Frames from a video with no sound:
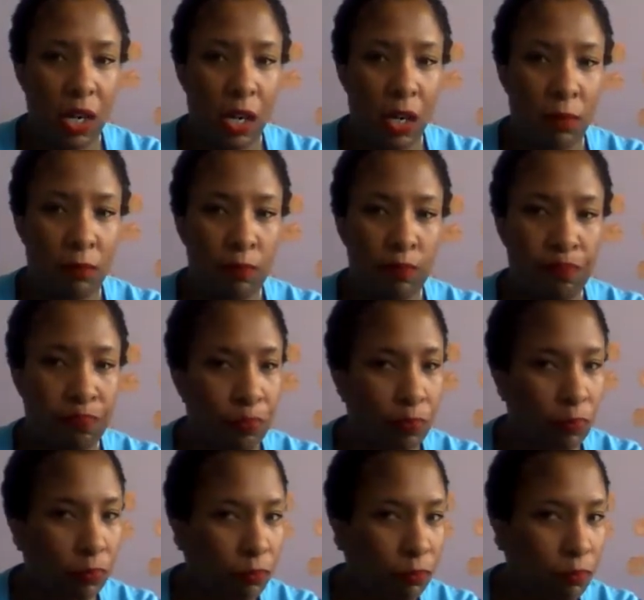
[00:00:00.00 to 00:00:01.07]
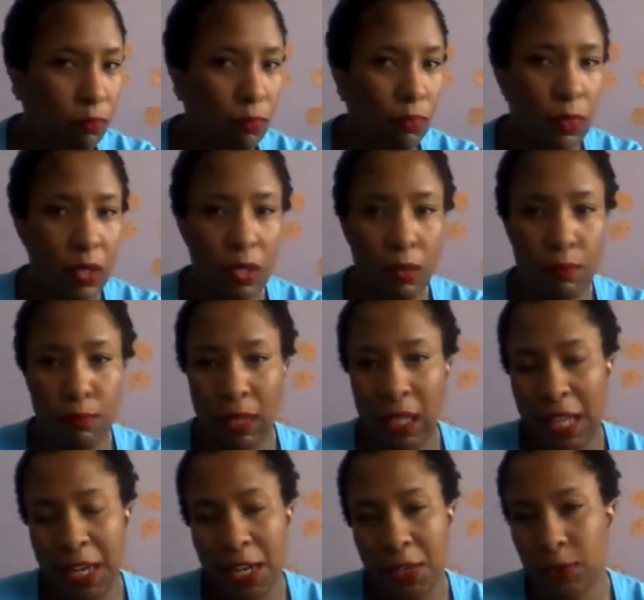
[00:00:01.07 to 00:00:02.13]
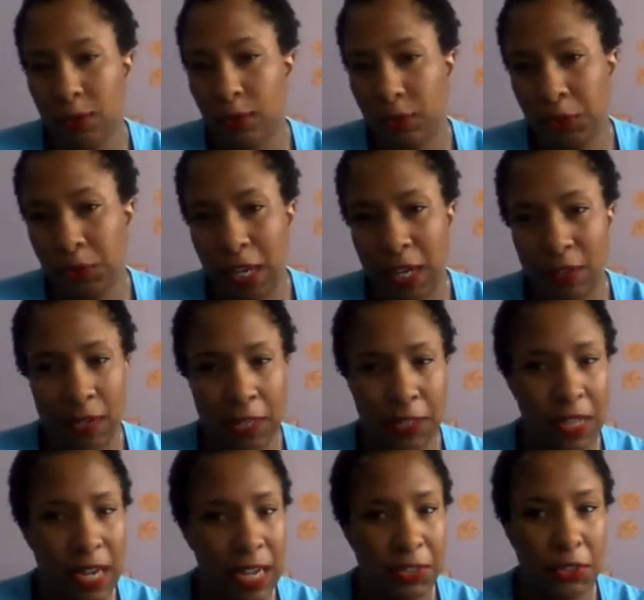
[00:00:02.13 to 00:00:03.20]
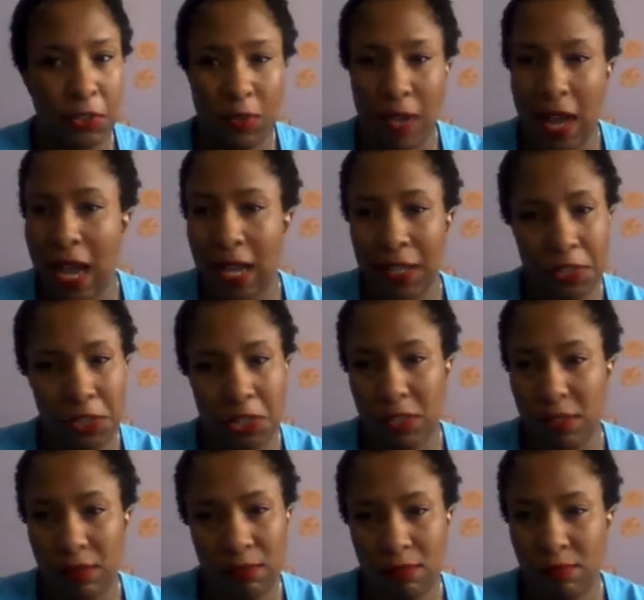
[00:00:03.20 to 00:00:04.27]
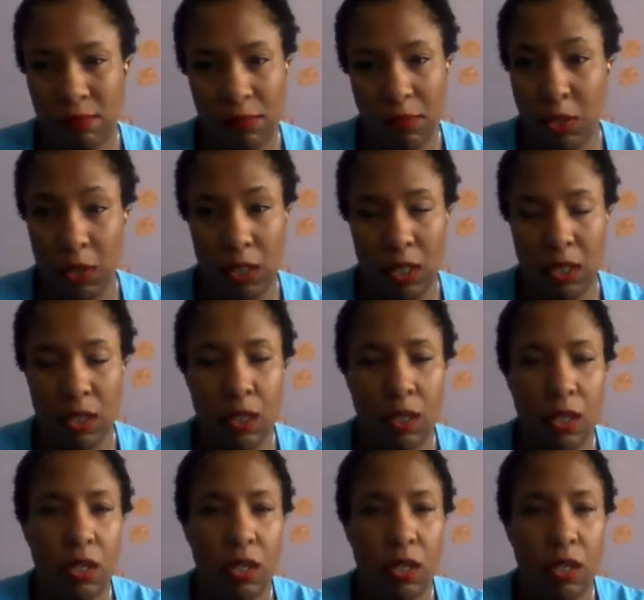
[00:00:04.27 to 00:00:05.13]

Um, Millennial or Generation X or not, it's good.